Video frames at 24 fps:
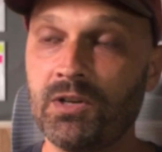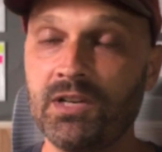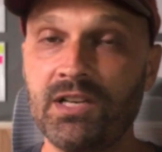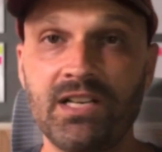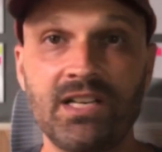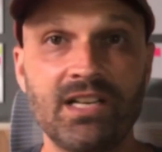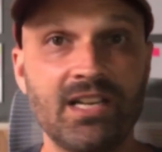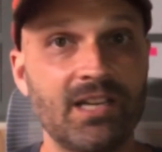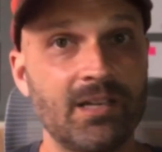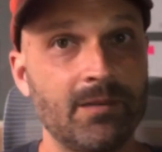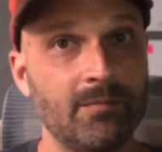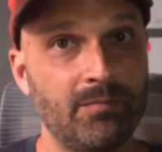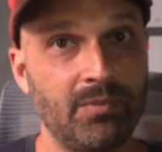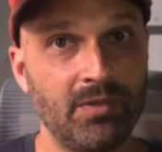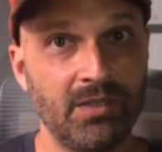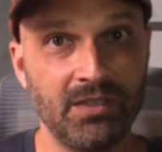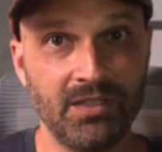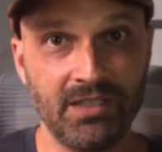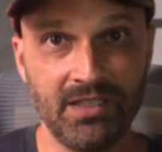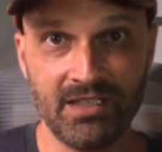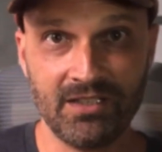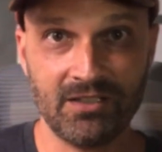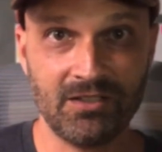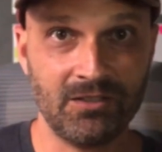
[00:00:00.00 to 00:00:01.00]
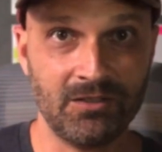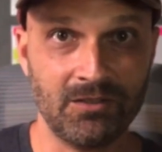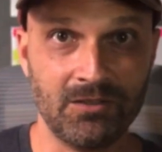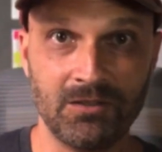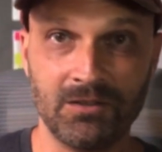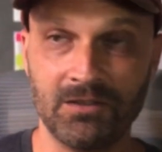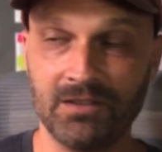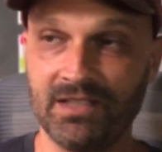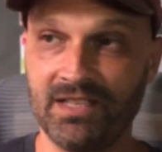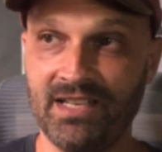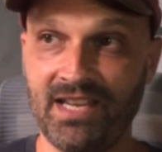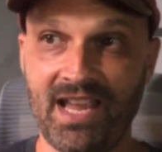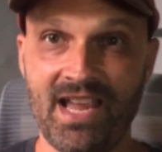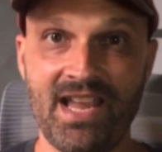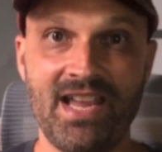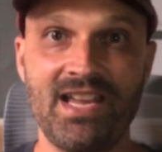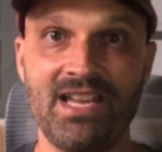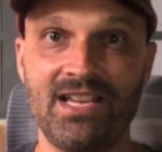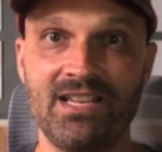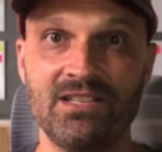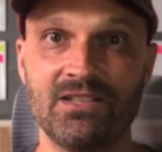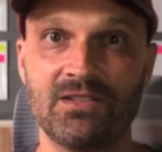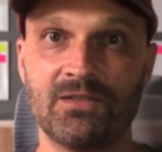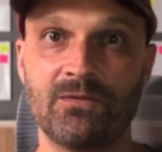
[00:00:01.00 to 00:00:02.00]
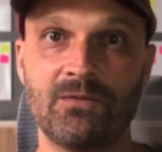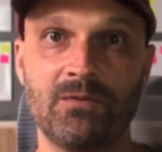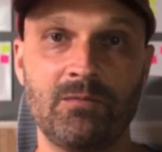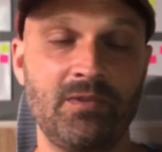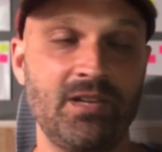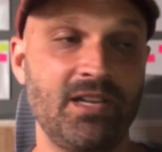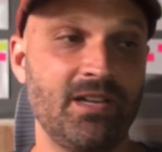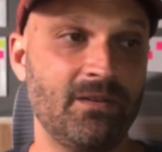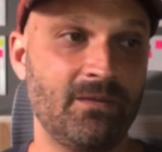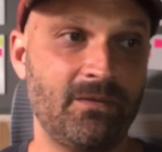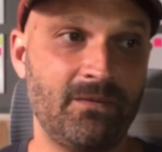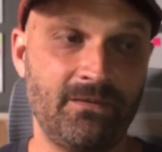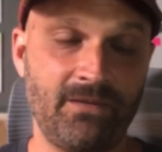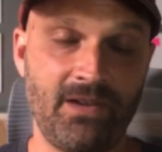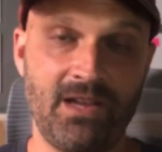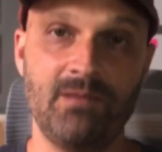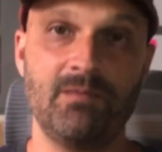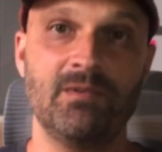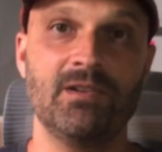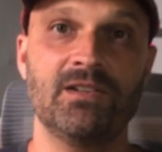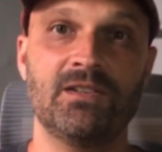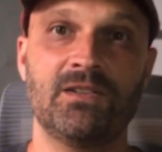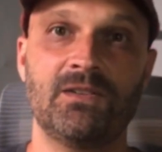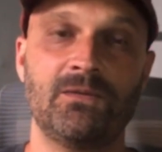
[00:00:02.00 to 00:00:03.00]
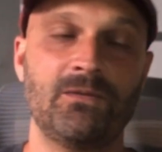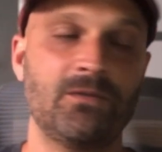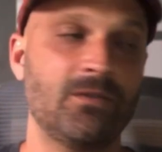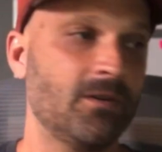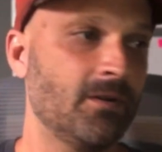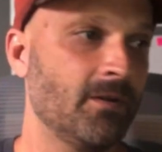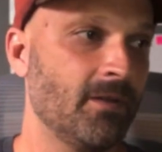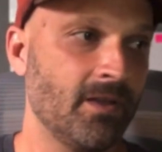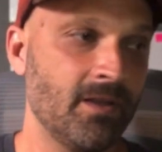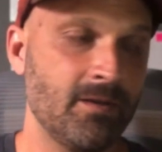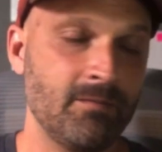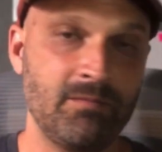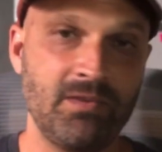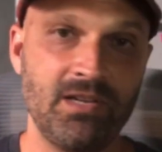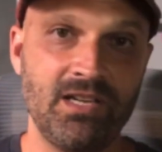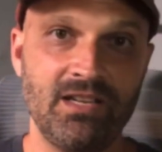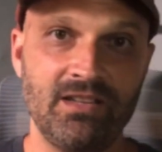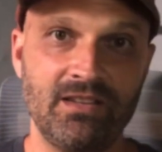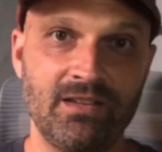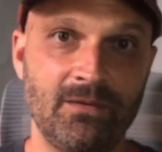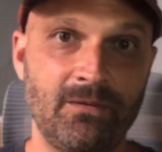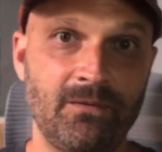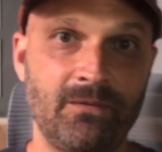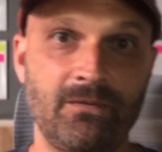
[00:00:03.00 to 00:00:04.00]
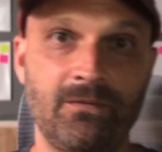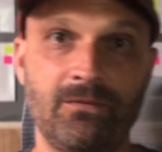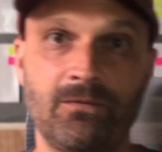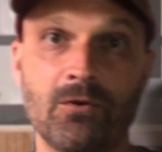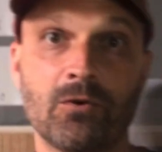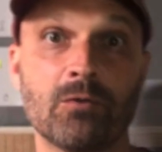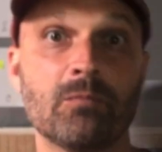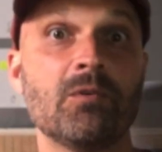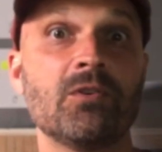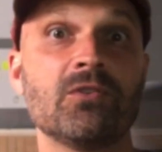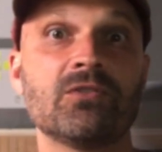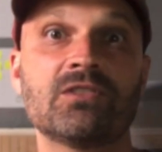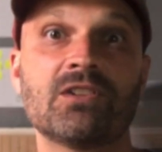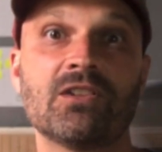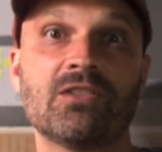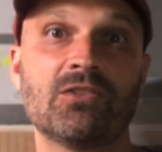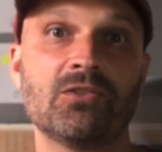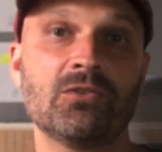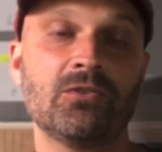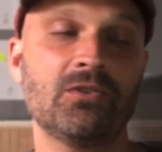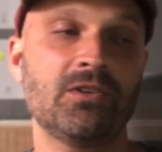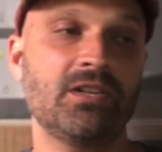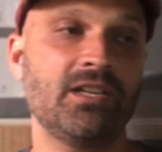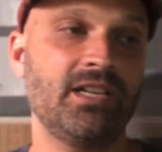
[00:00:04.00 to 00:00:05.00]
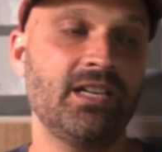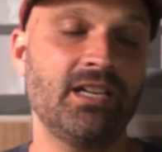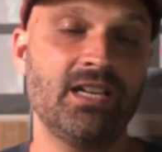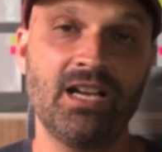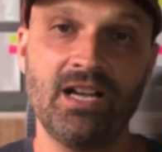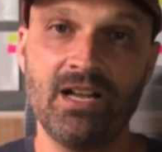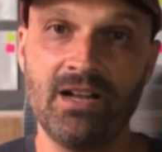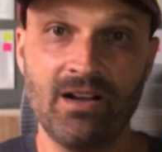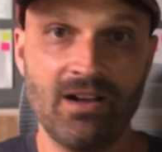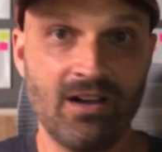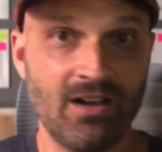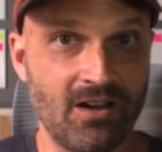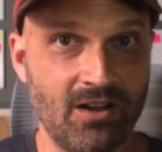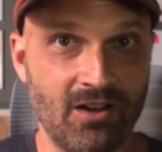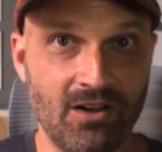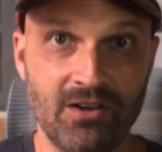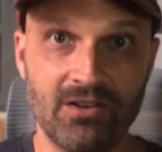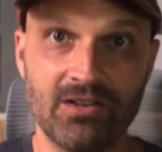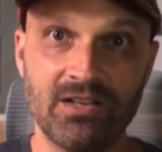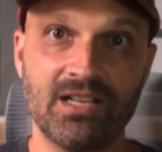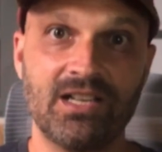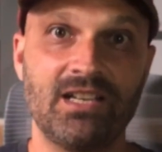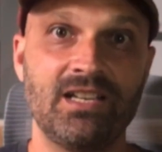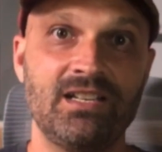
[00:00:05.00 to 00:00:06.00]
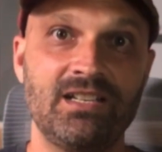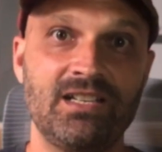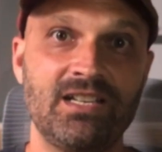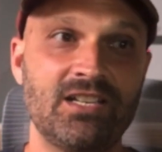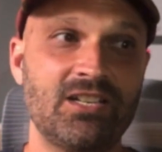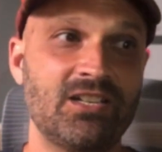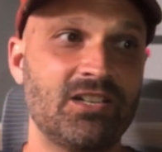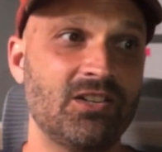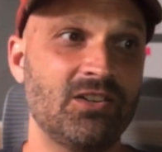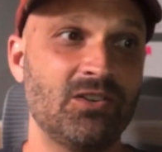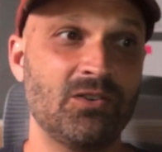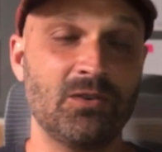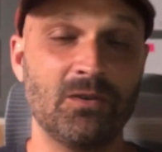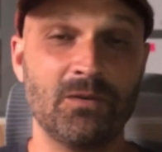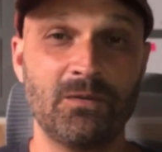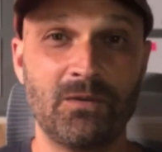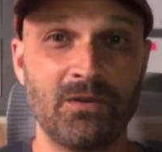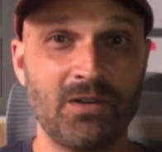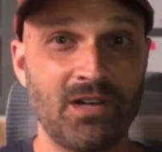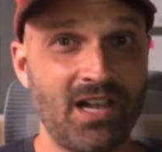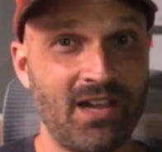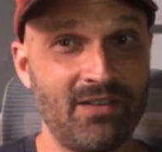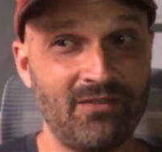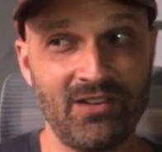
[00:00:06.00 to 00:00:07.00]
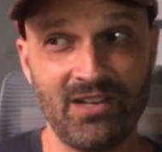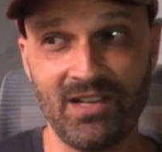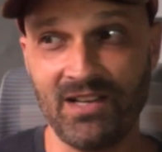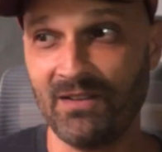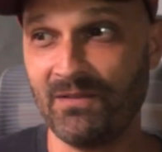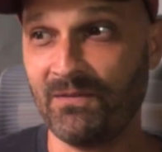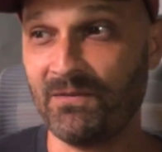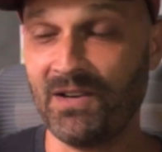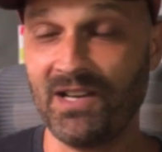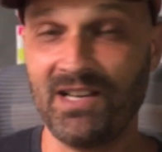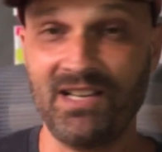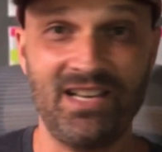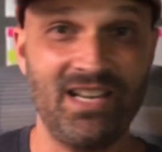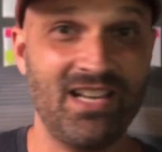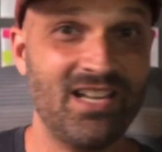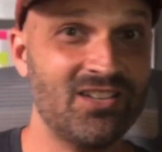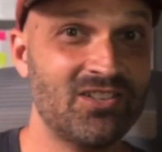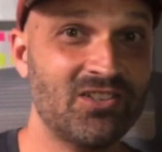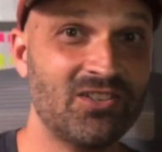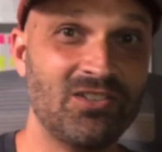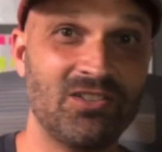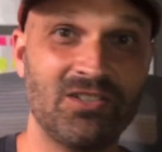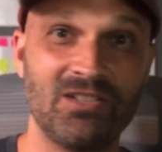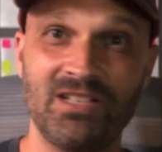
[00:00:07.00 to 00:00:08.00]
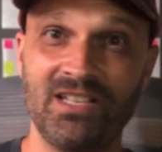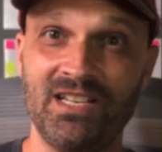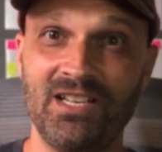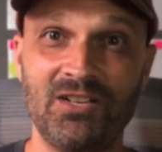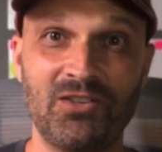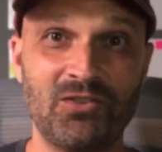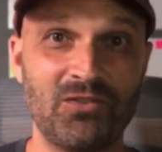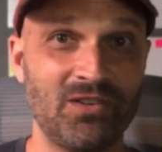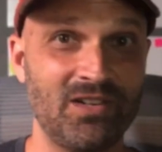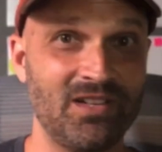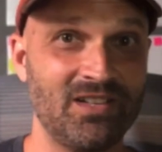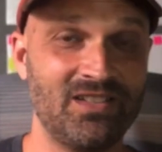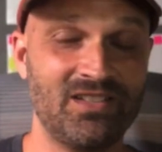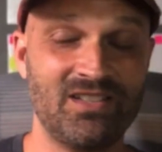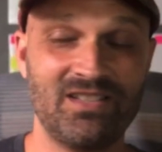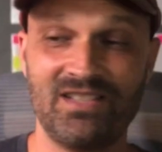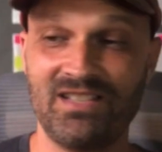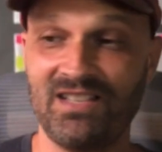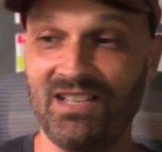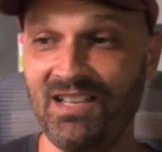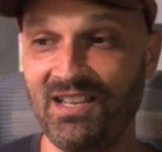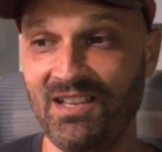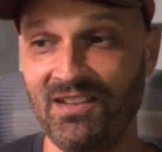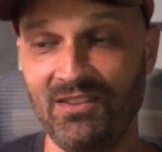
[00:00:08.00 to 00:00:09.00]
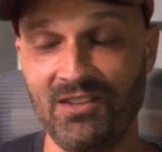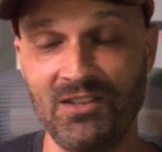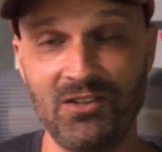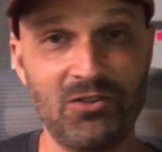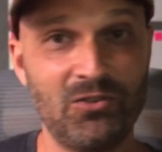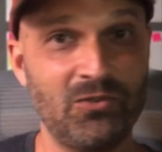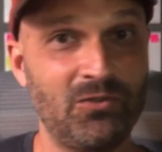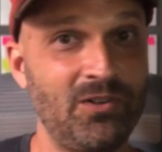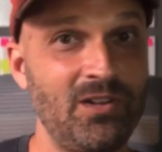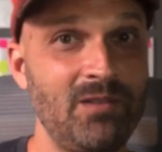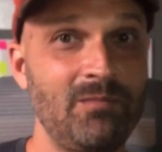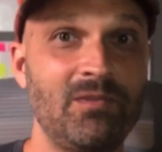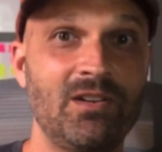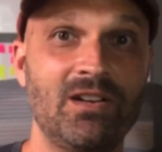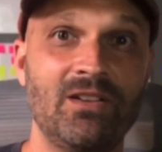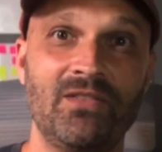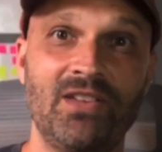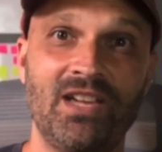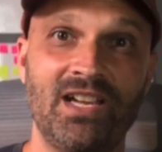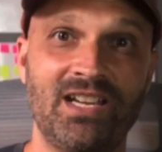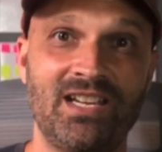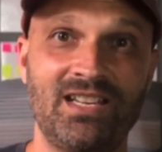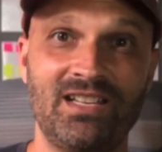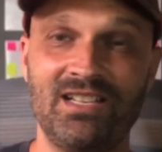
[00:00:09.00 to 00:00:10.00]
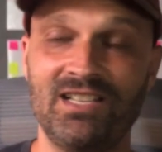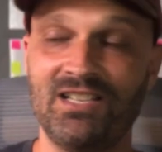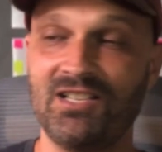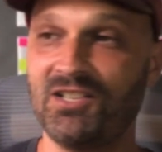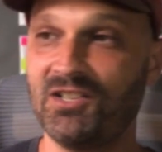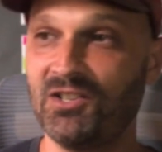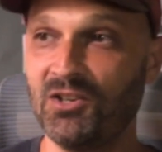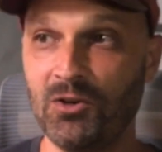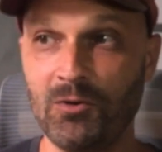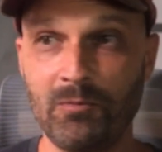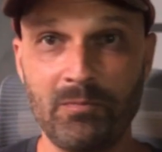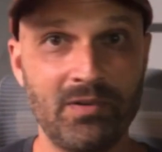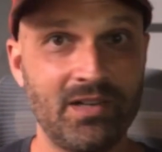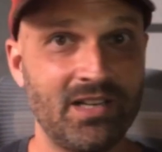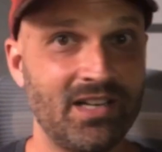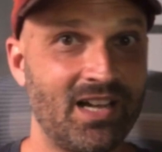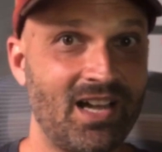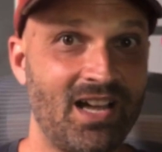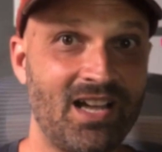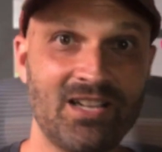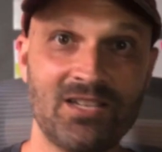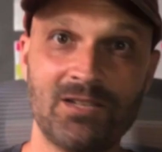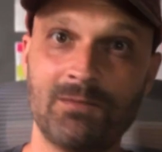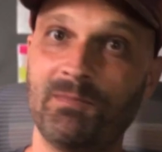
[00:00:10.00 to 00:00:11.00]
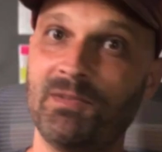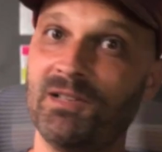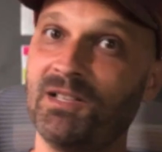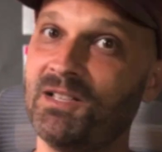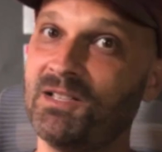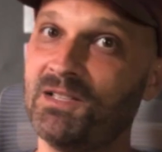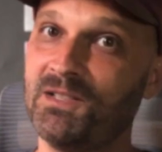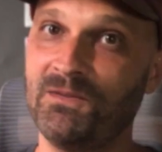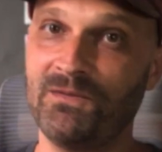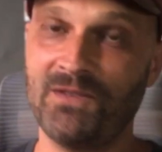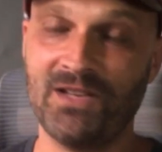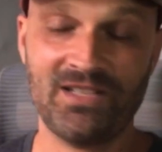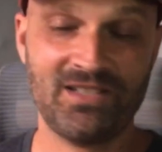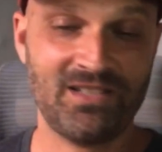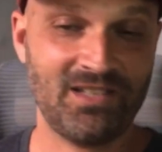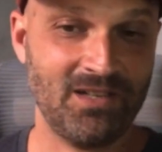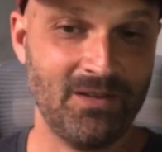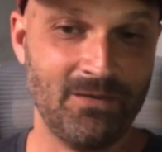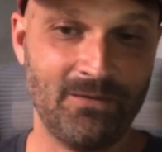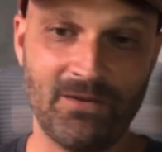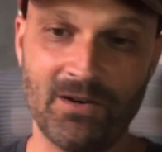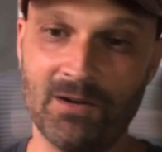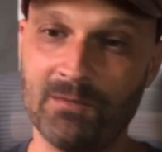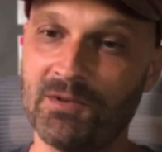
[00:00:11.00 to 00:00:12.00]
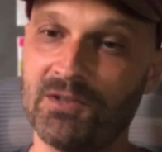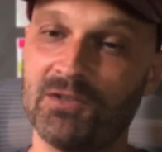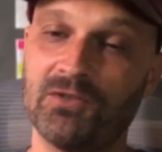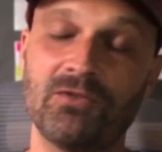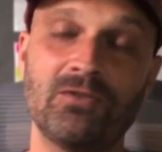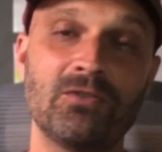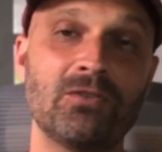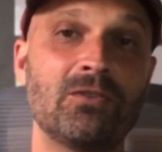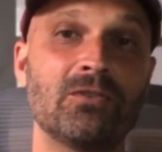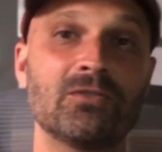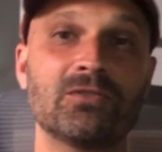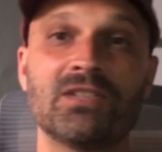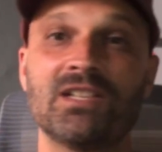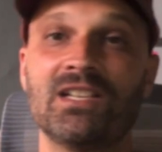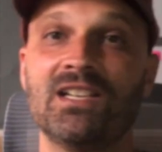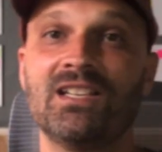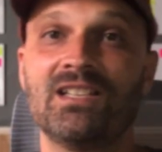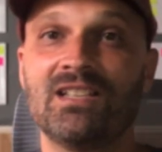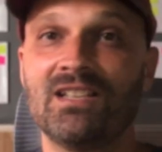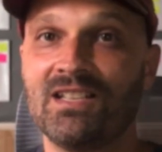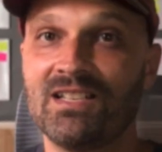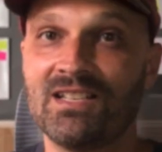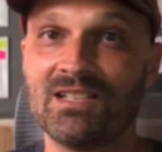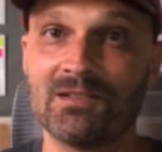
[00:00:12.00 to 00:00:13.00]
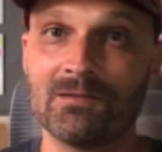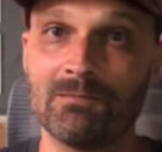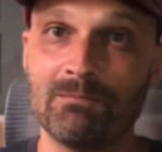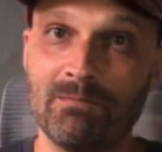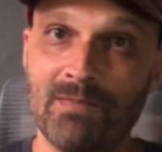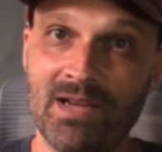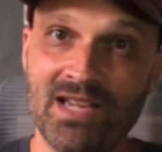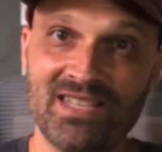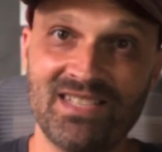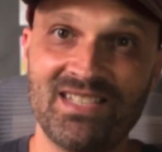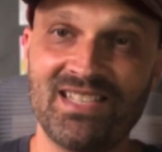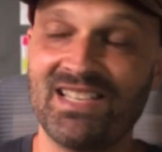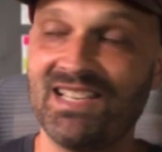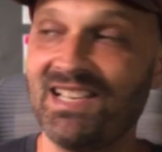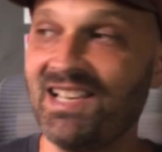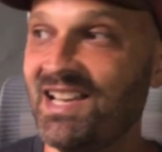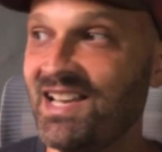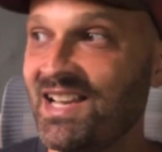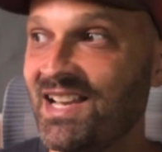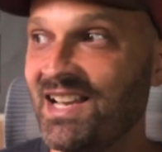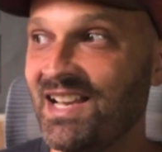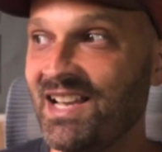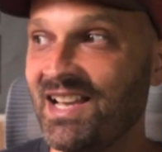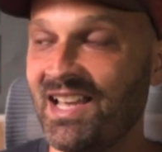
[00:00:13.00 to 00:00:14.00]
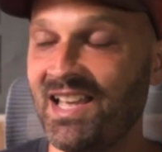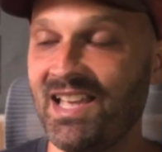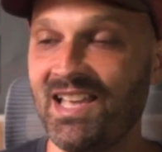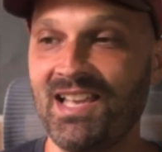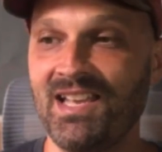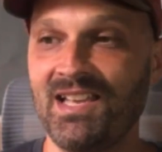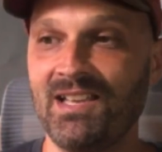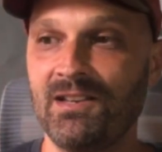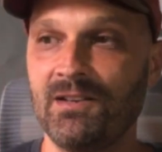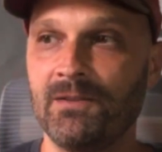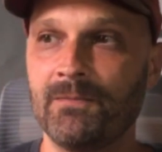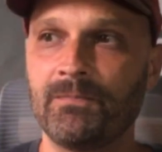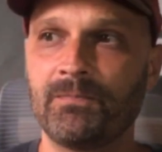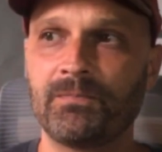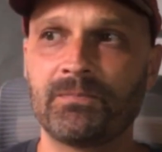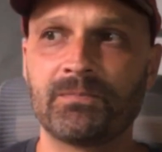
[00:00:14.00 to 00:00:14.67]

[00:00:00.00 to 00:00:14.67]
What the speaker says: to get political gains for being famous, for being the foremost authority on a condition, or for having financial interests in the treatment of that condition, opening hospitals, investing in pharmaceuticals. It is messy, and